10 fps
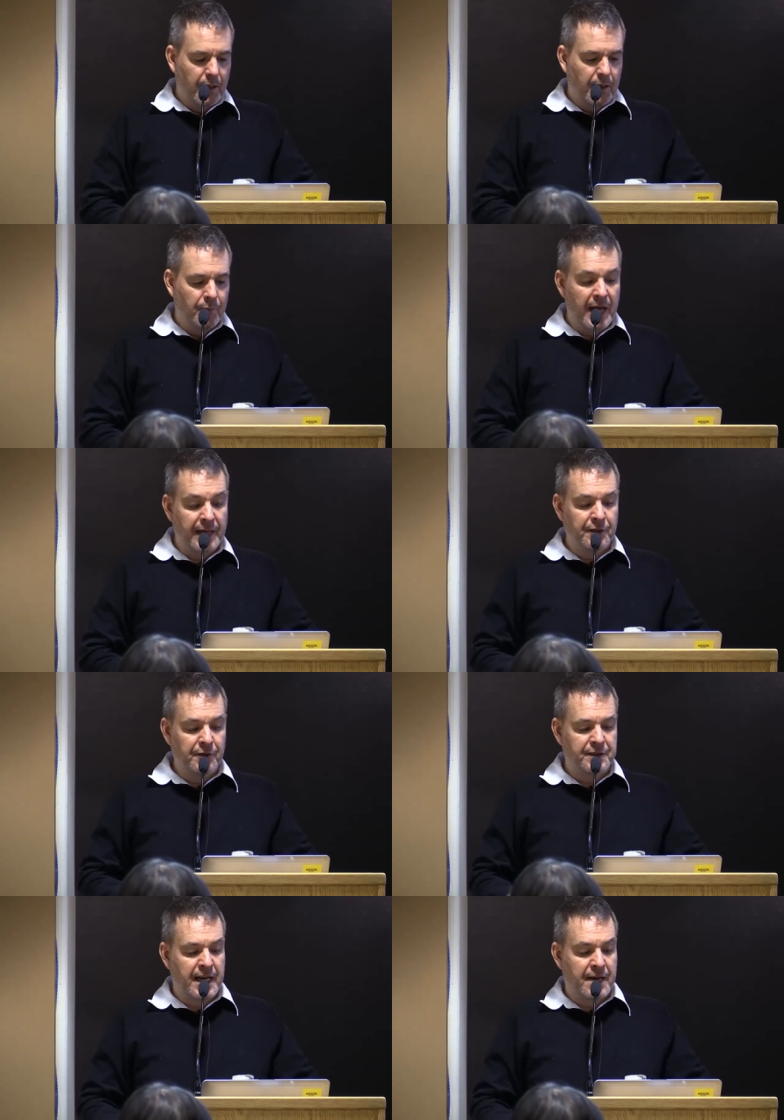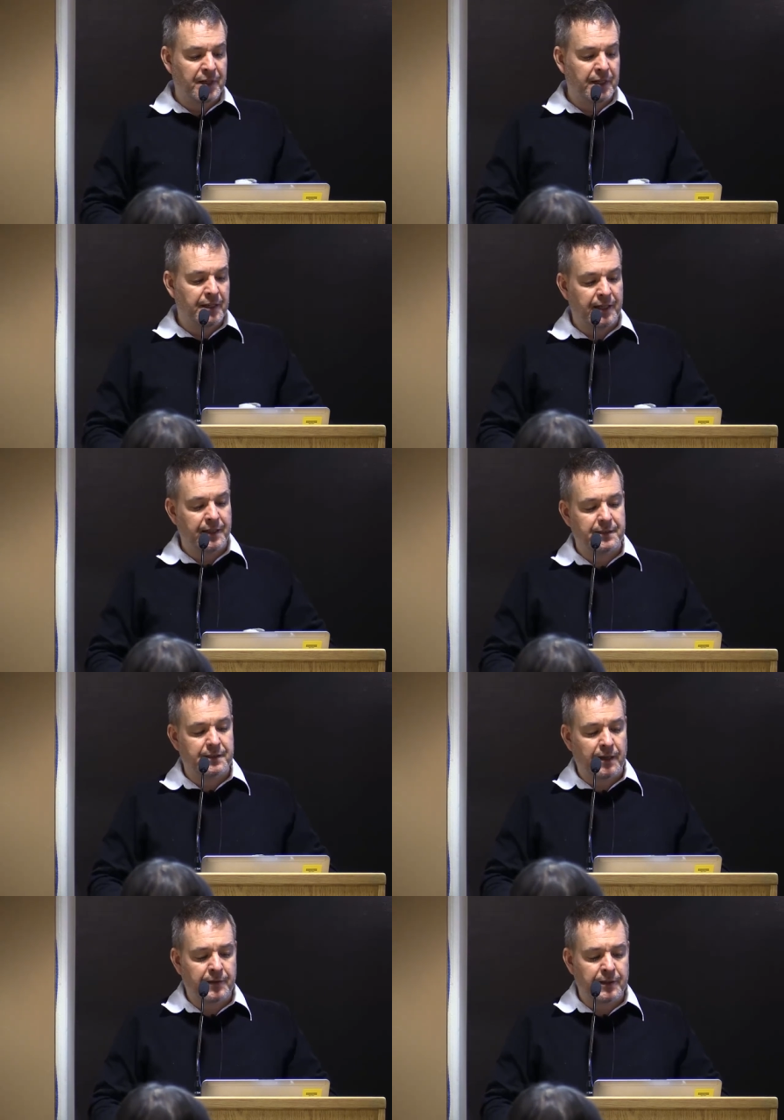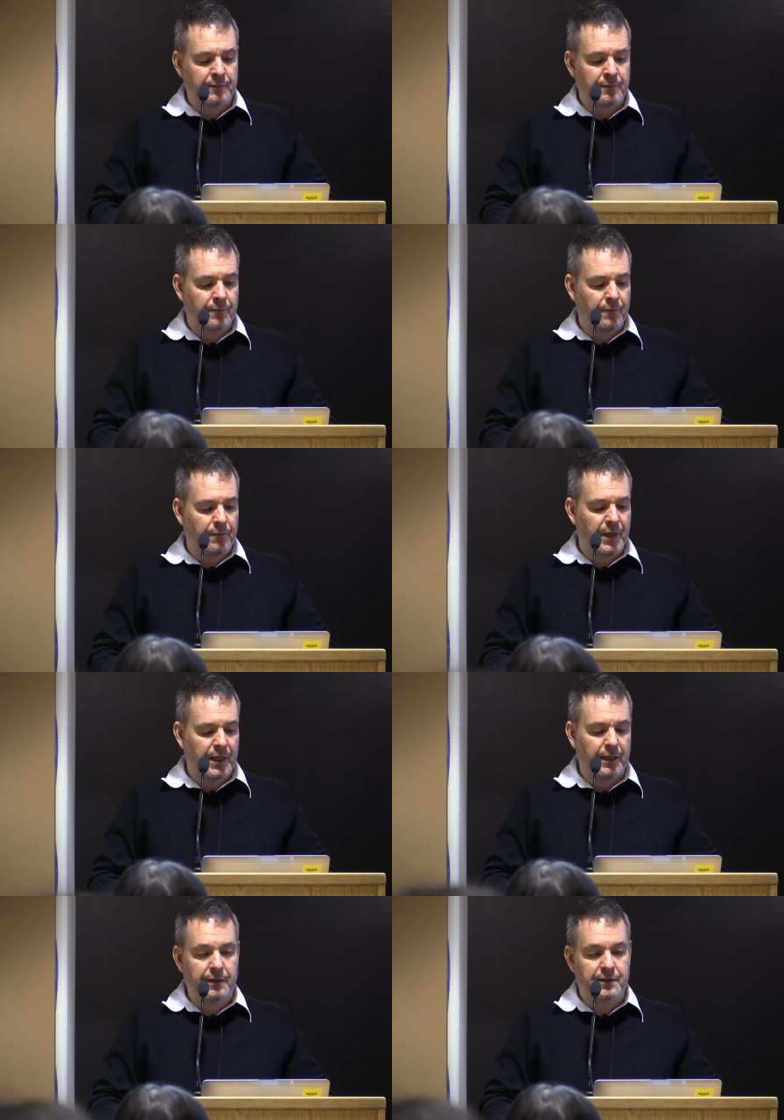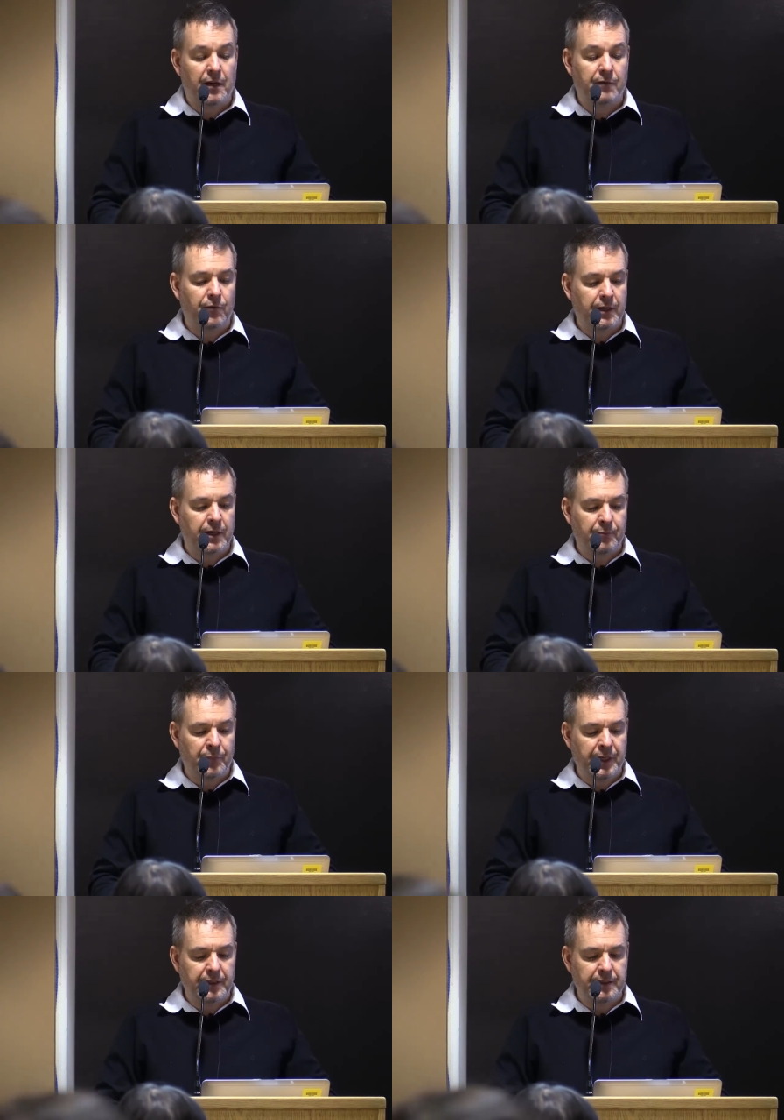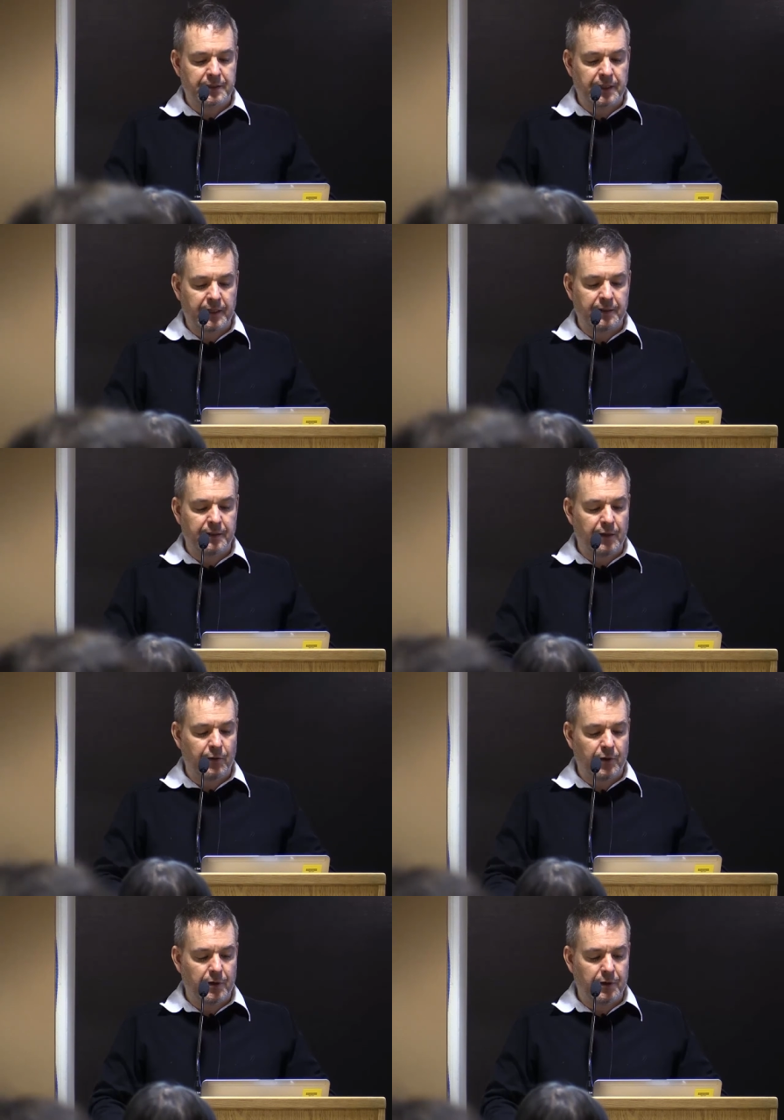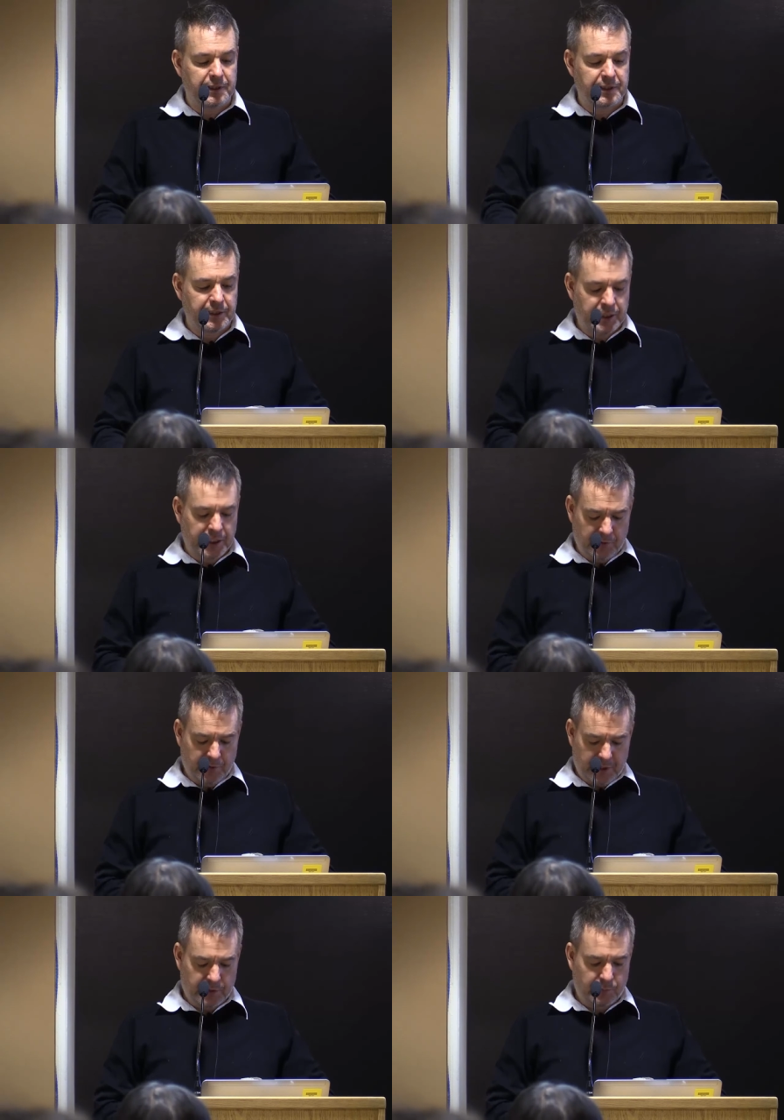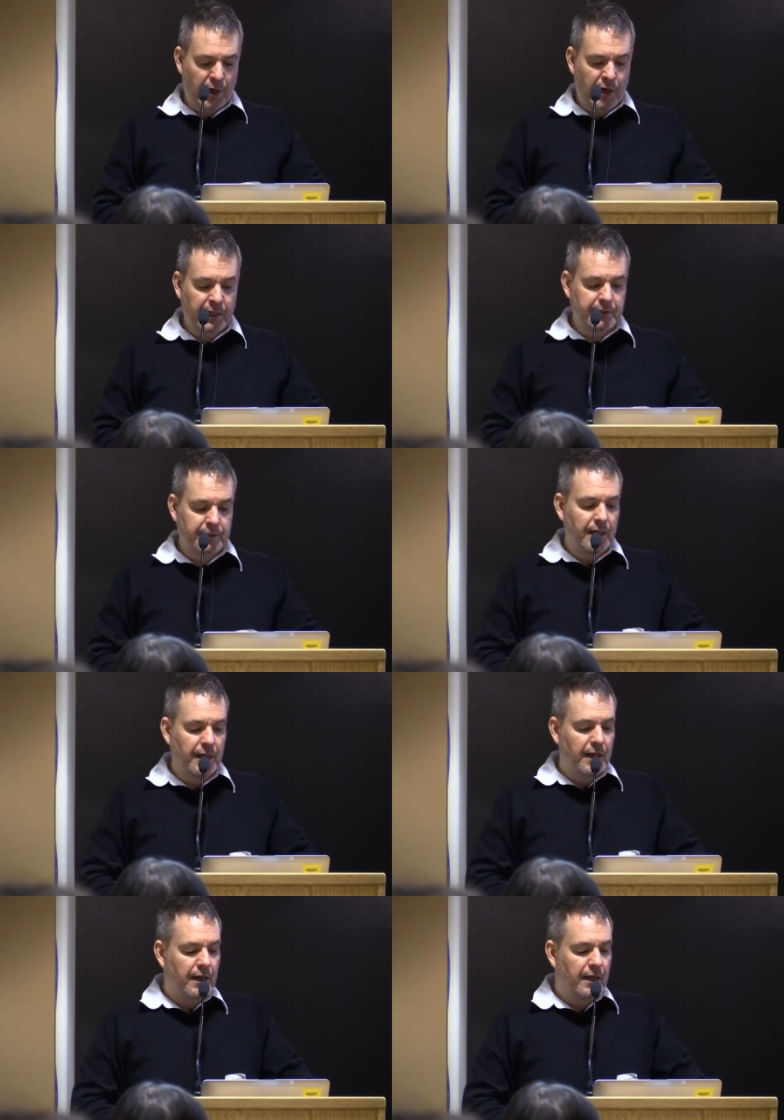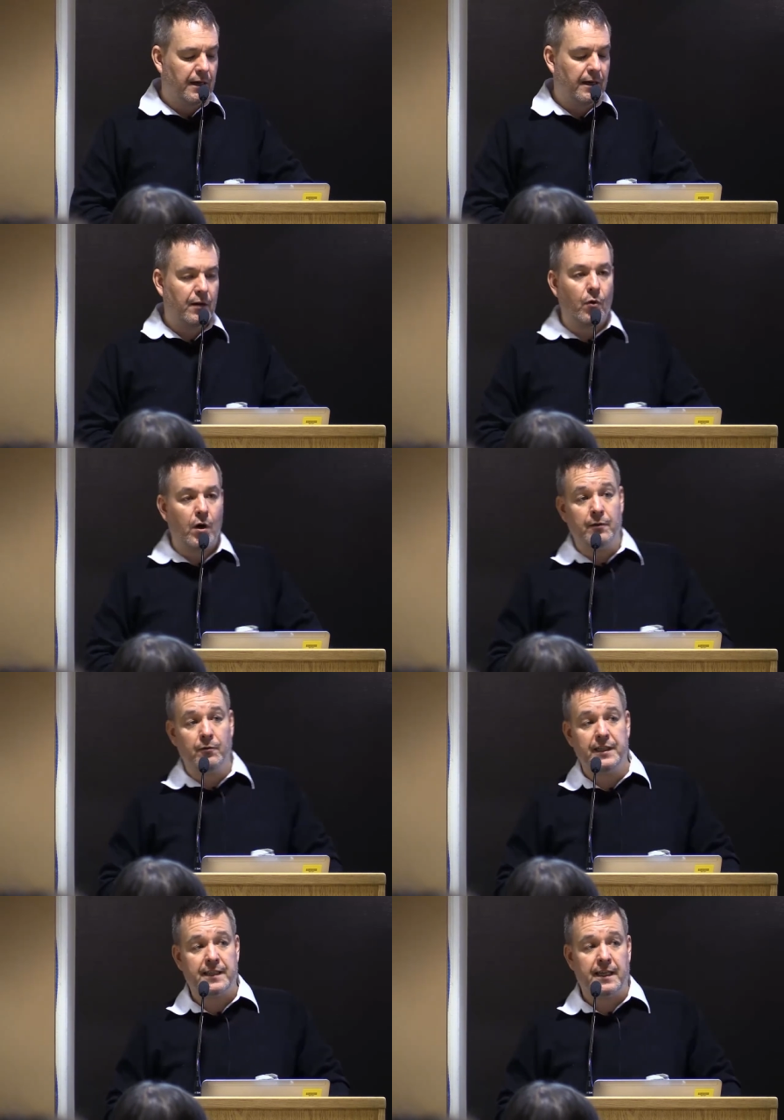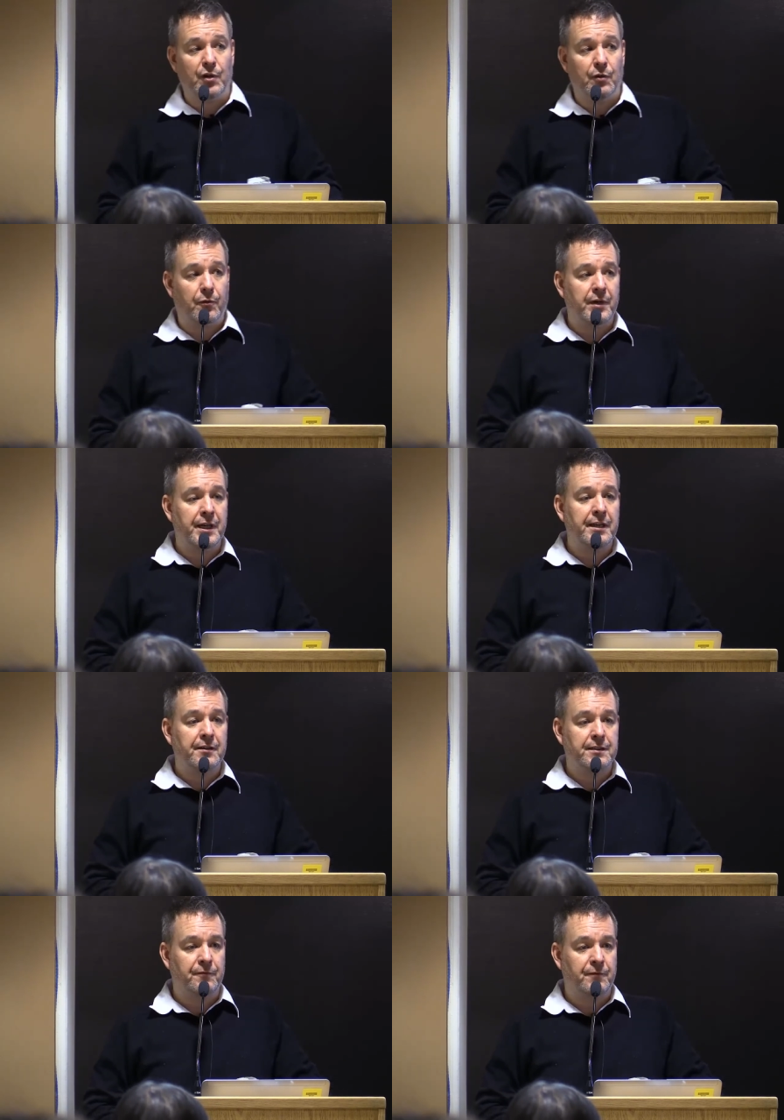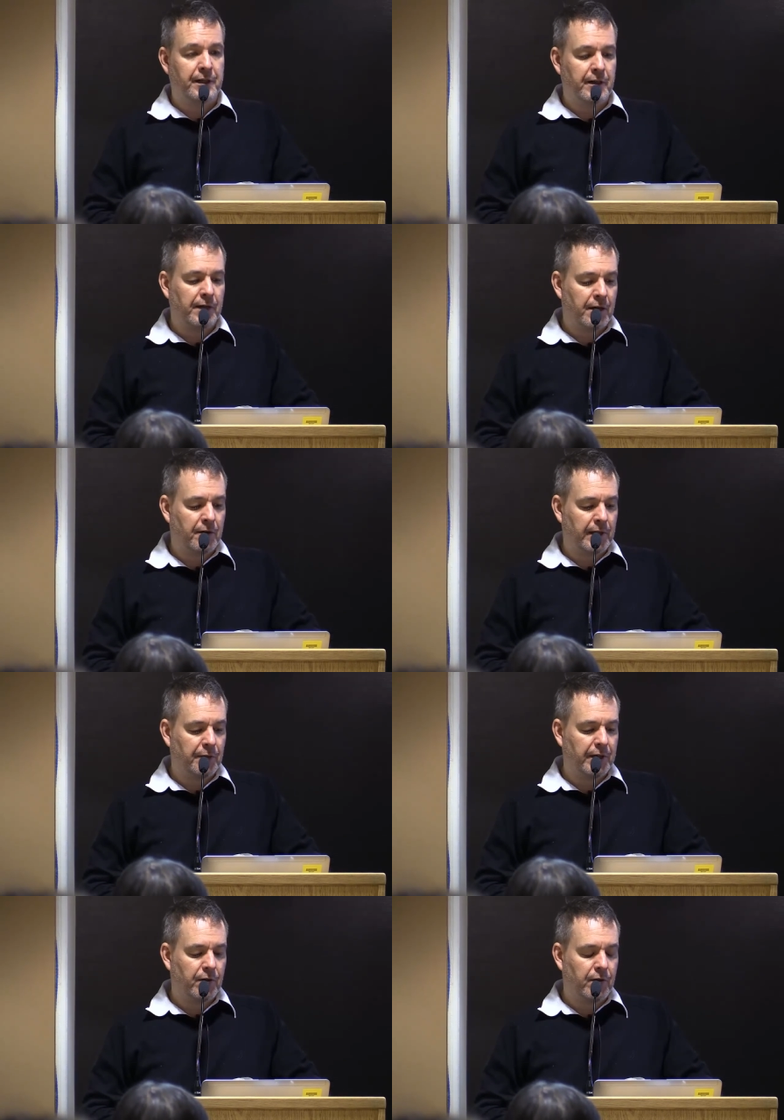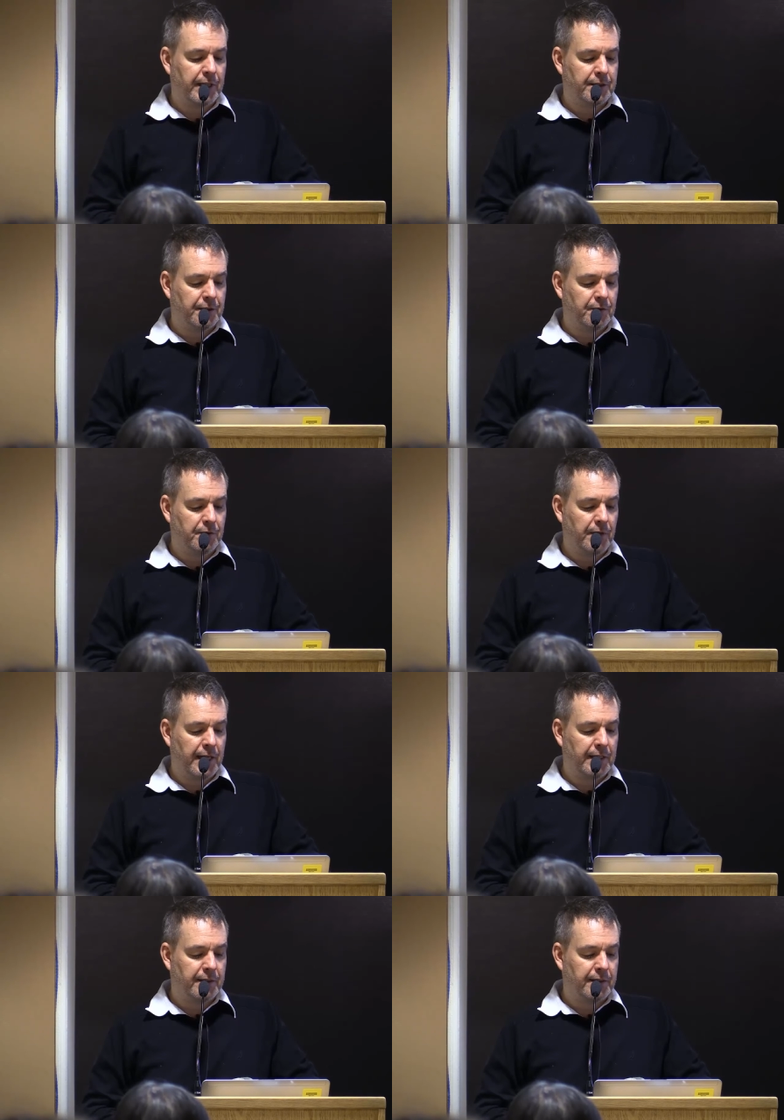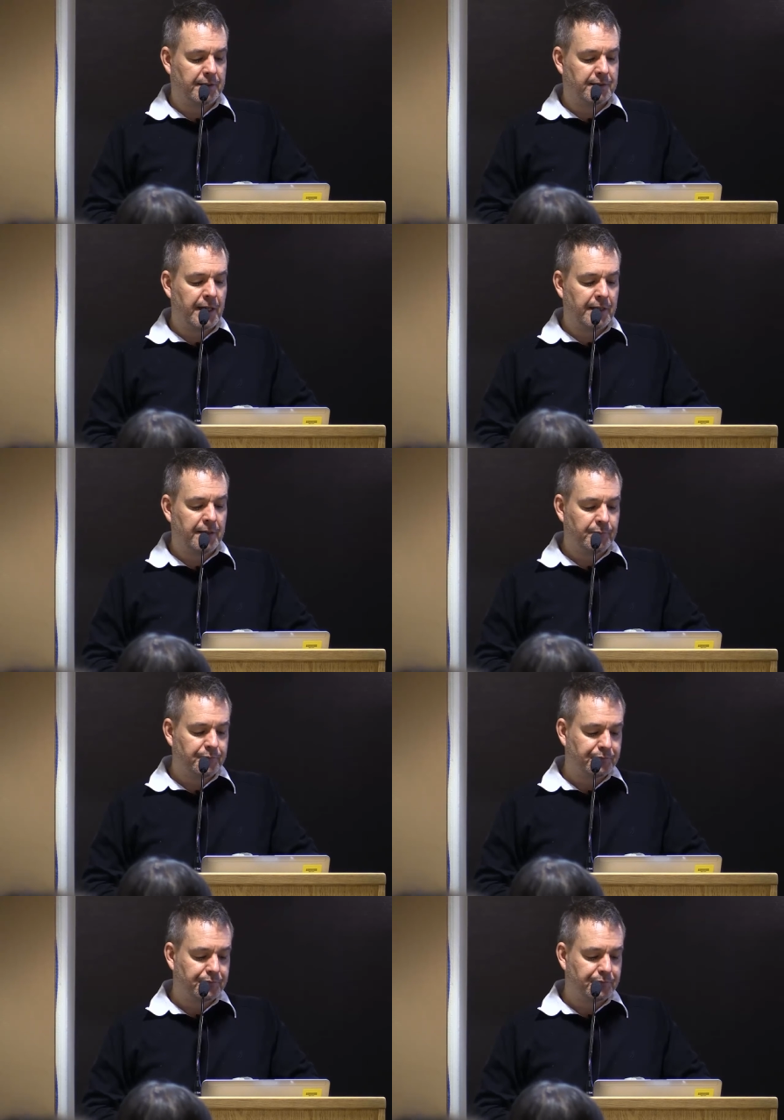Bad news happened in '97. The software company decided they were discontinuing its product. Water and Waste had about 3 years to figure out how they were going to edit this data.